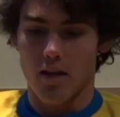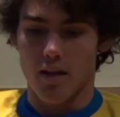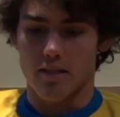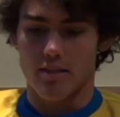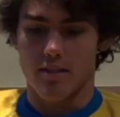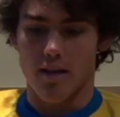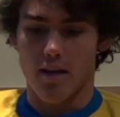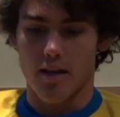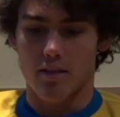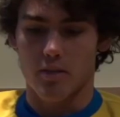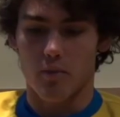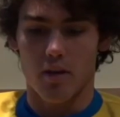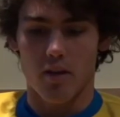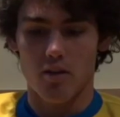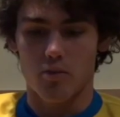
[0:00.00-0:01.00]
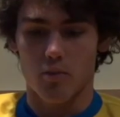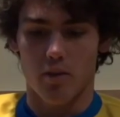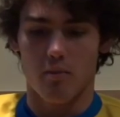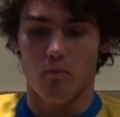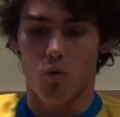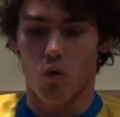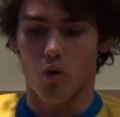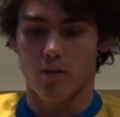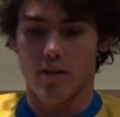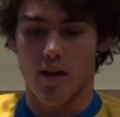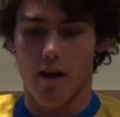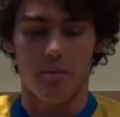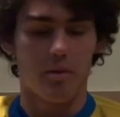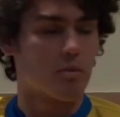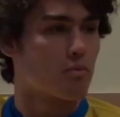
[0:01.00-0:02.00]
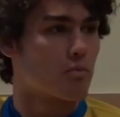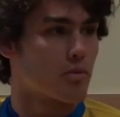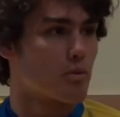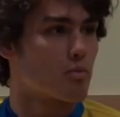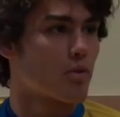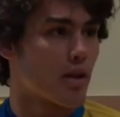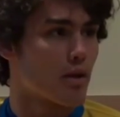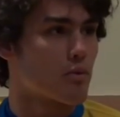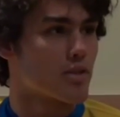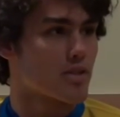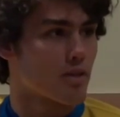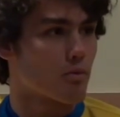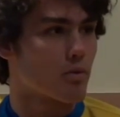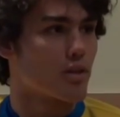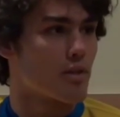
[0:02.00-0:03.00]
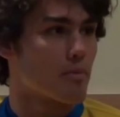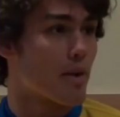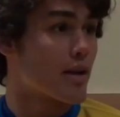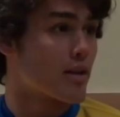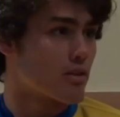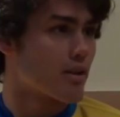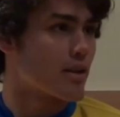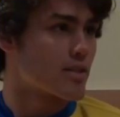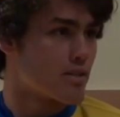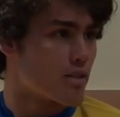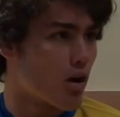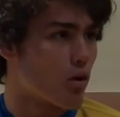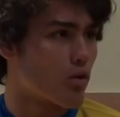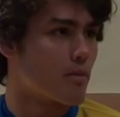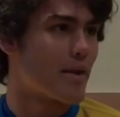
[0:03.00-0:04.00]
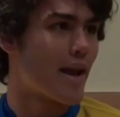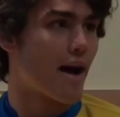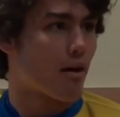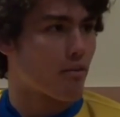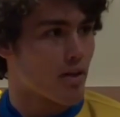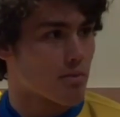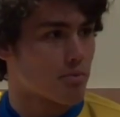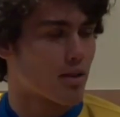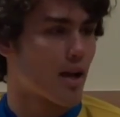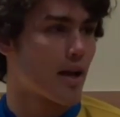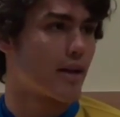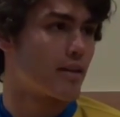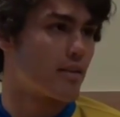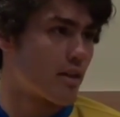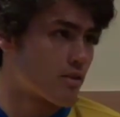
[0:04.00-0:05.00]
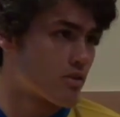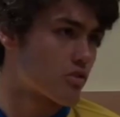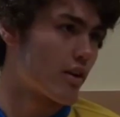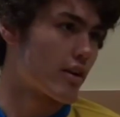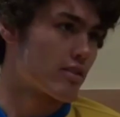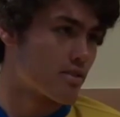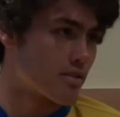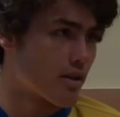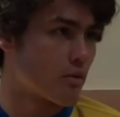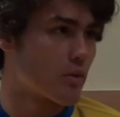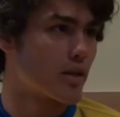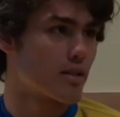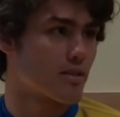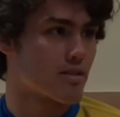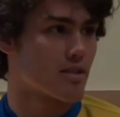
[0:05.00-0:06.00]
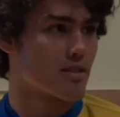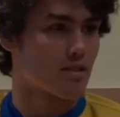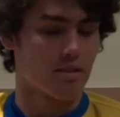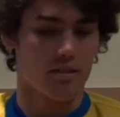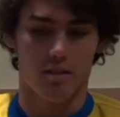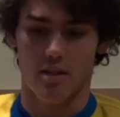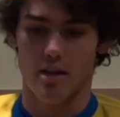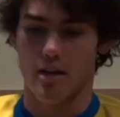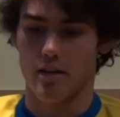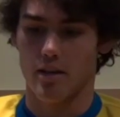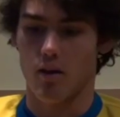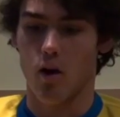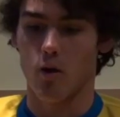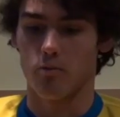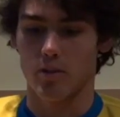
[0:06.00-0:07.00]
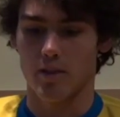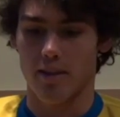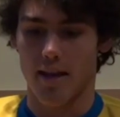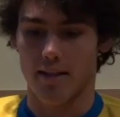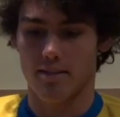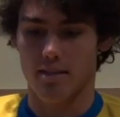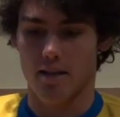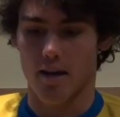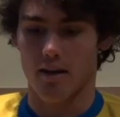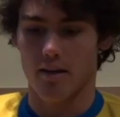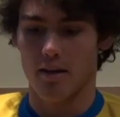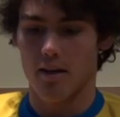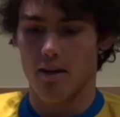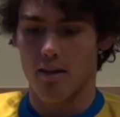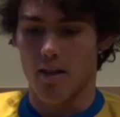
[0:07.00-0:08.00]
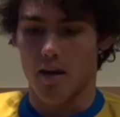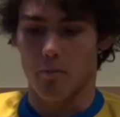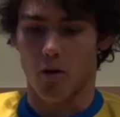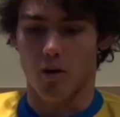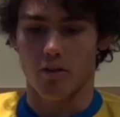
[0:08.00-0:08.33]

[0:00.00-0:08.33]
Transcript: it's uh, it's one of those where the more time you you play with someone, the better you get to know them and how they play and their strengths and their weaknesses, and uh, you know hopefully that uh, that